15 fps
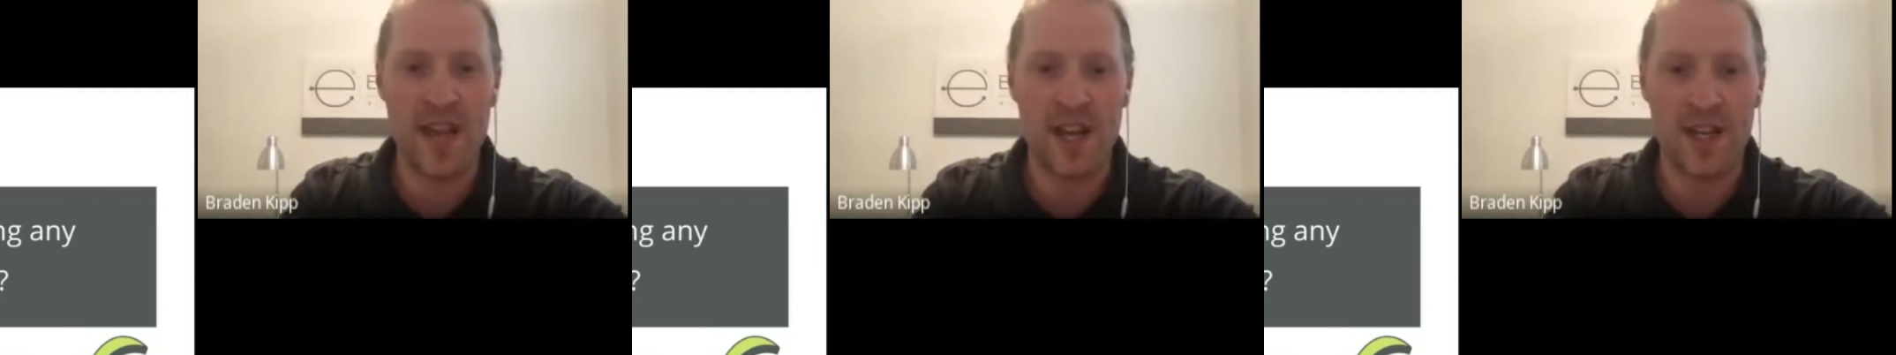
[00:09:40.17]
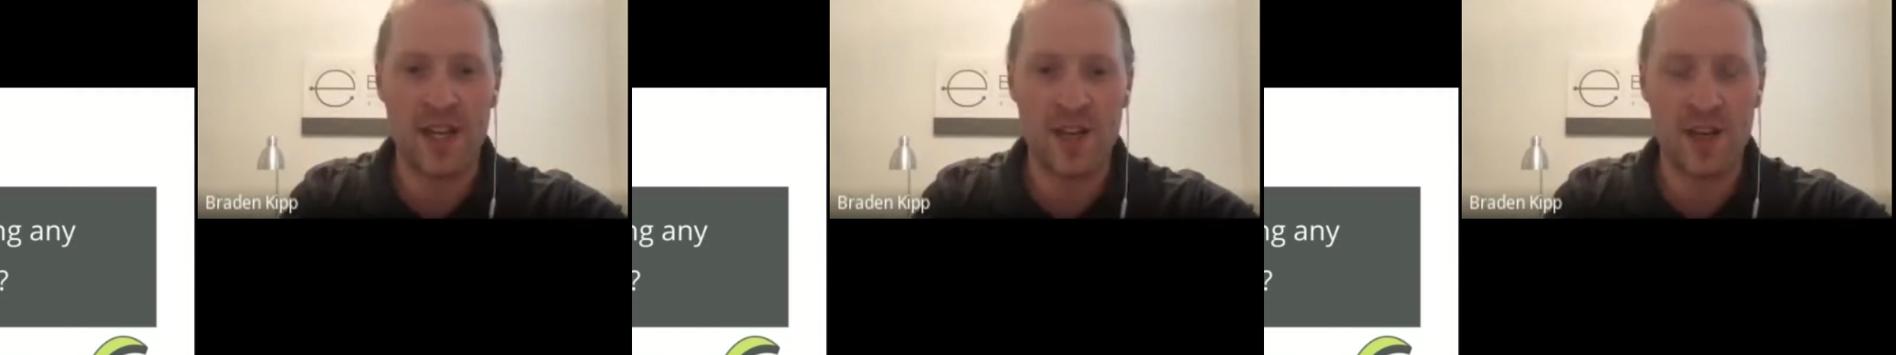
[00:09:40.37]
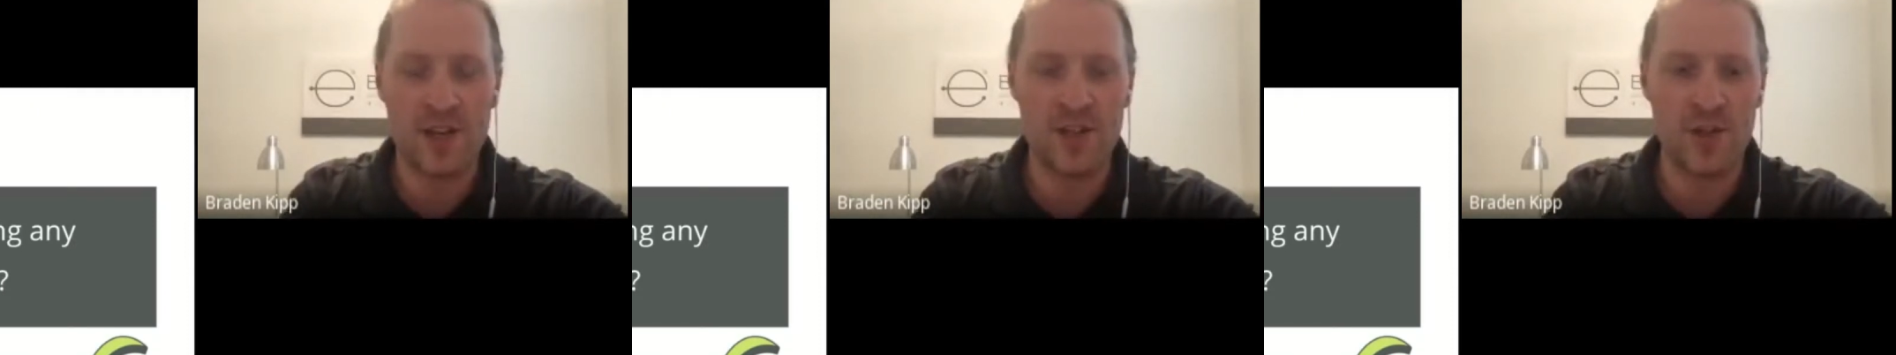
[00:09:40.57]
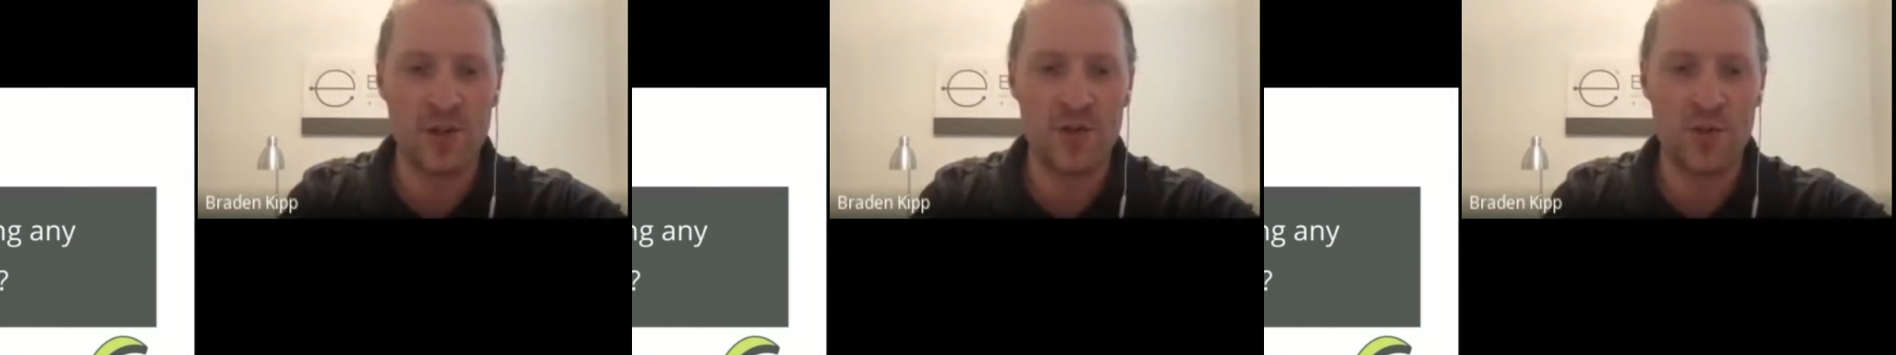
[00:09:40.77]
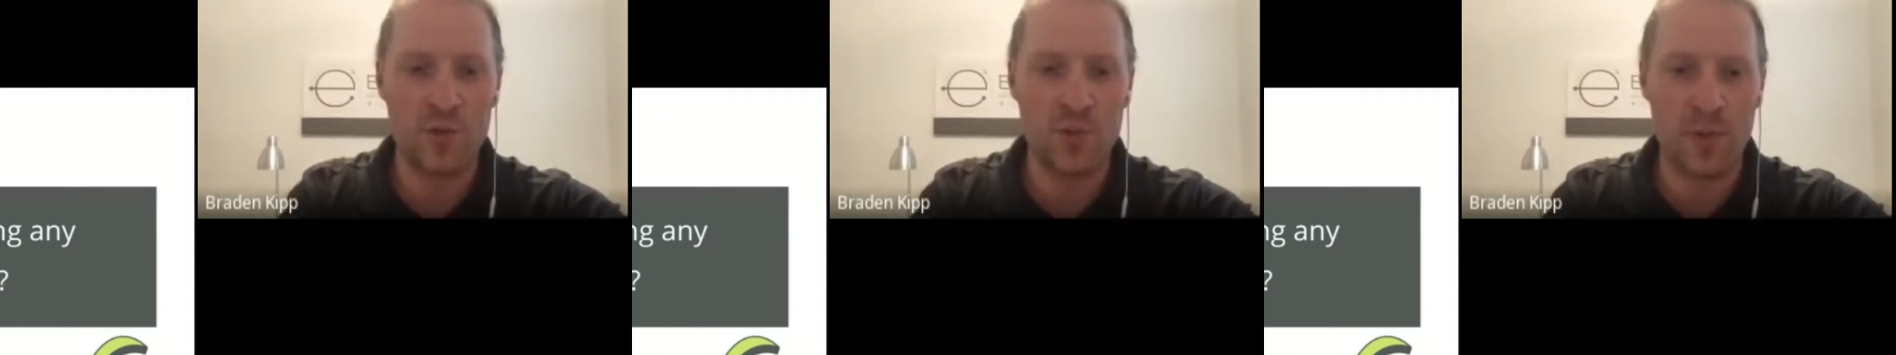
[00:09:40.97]
any
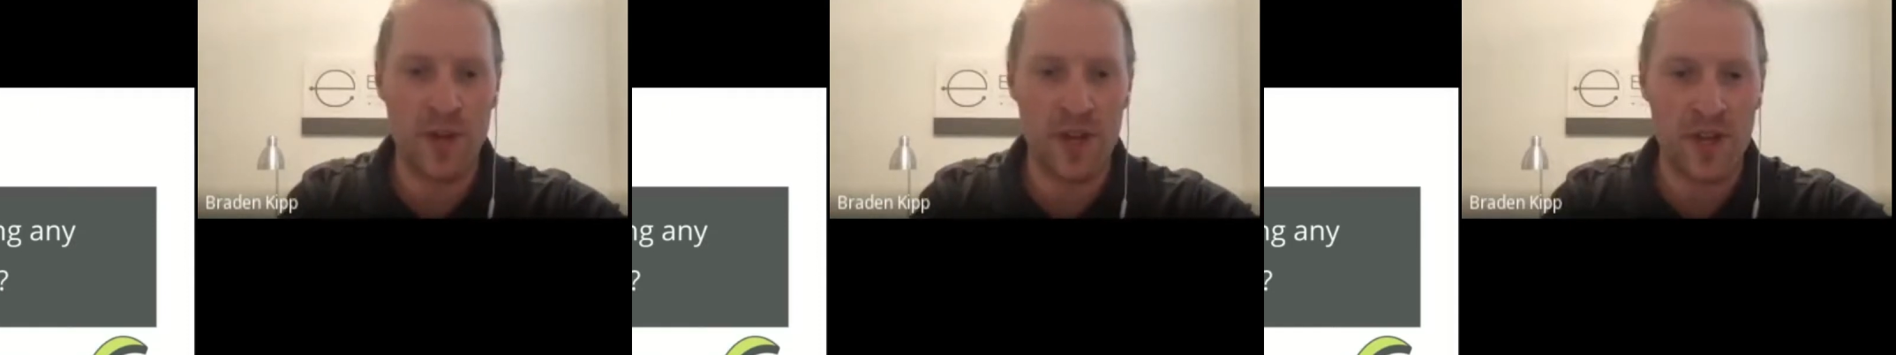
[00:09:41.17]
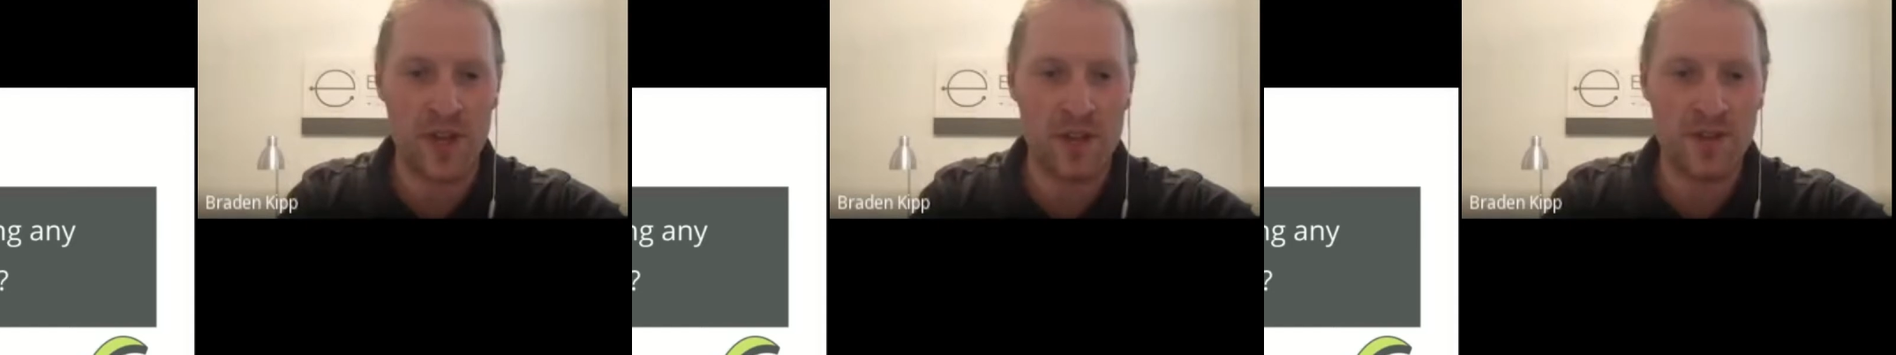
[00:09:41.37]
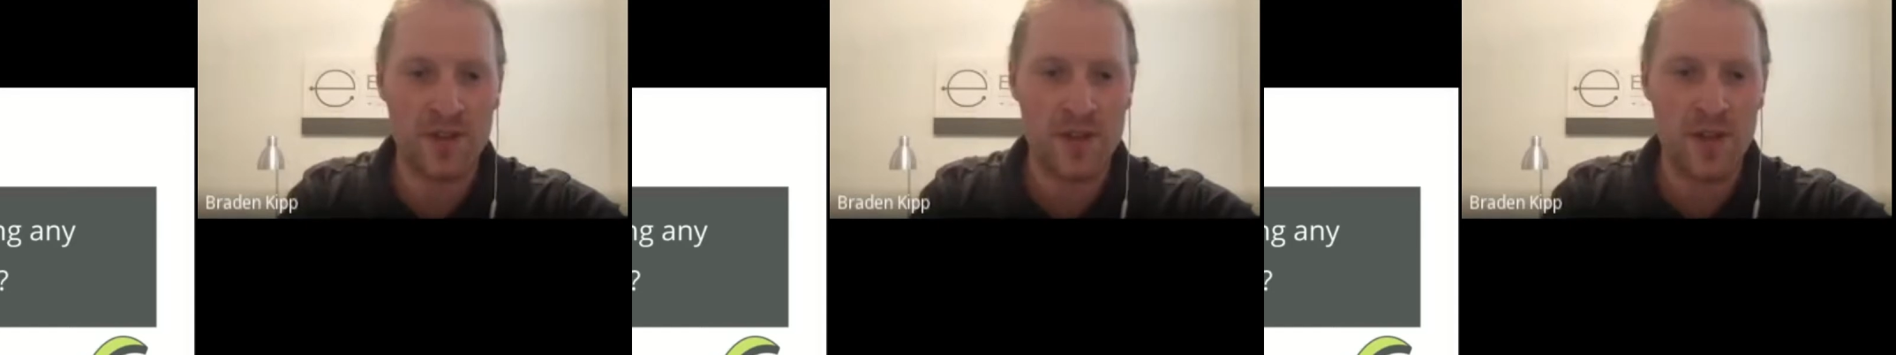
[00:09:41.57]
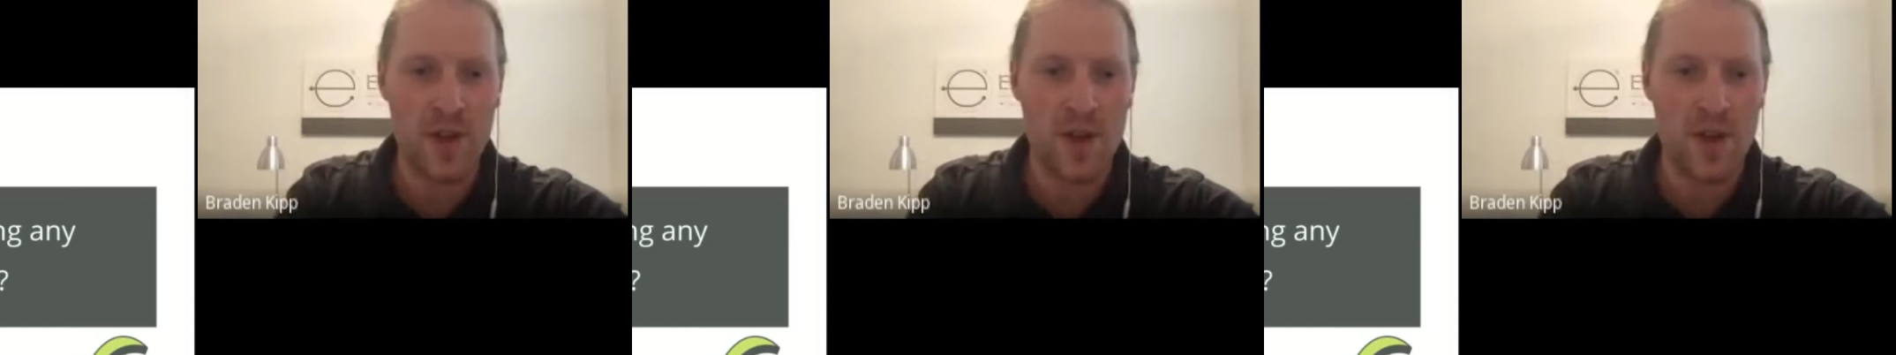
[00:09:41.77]
unusual pains?